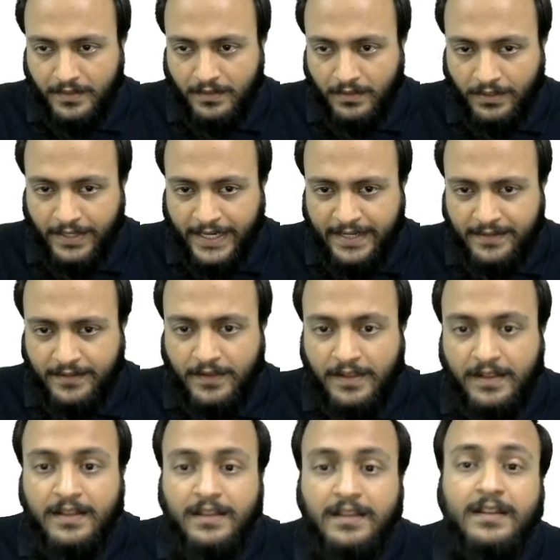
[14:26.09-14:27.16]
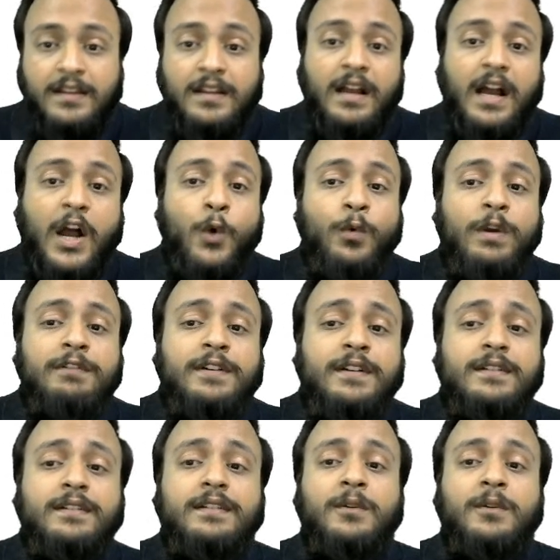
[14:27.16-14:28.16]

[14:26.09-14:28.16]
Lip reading: All right. However,